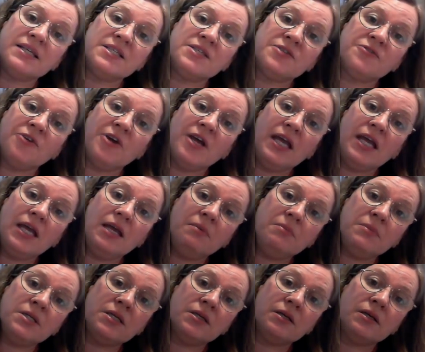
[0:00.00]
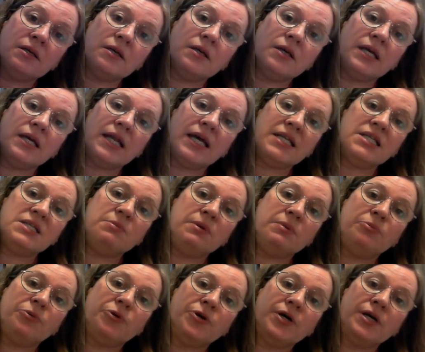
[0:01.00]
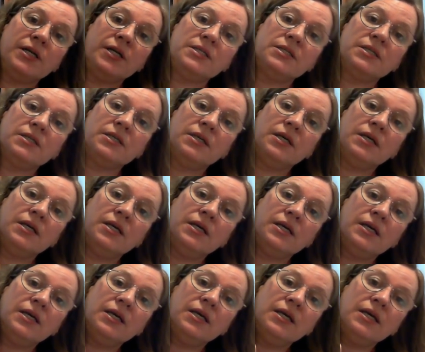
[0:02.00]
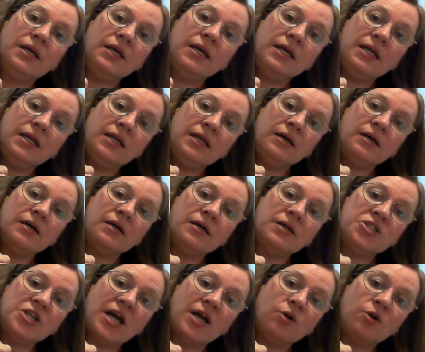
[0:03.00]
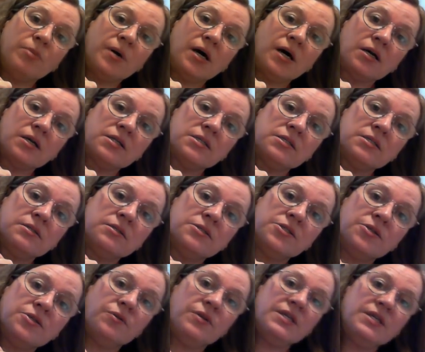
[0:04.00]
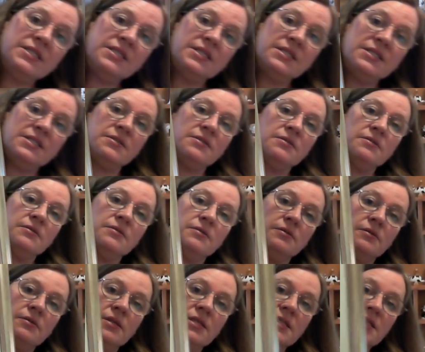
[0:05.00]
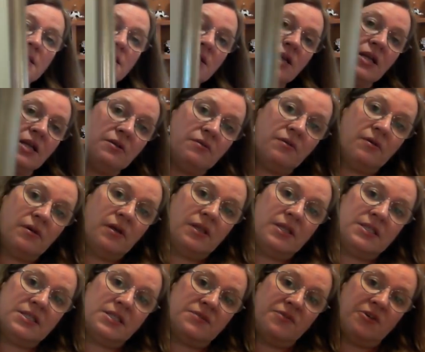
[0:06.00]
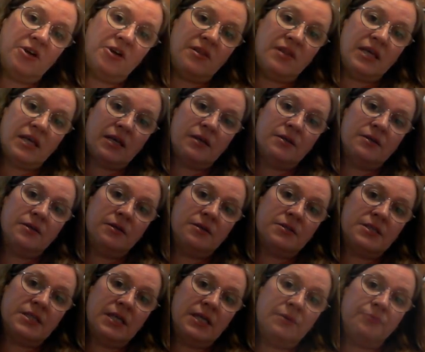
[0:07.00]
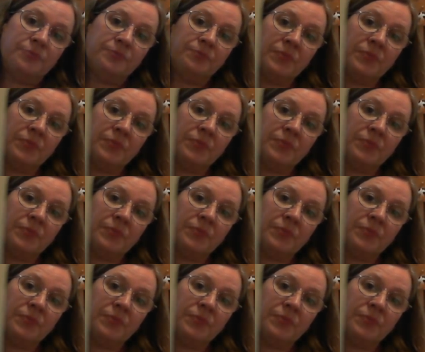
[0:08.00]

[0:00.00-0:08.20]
this framed, it had to be put in a shadow box. So this is very thick. You'll see.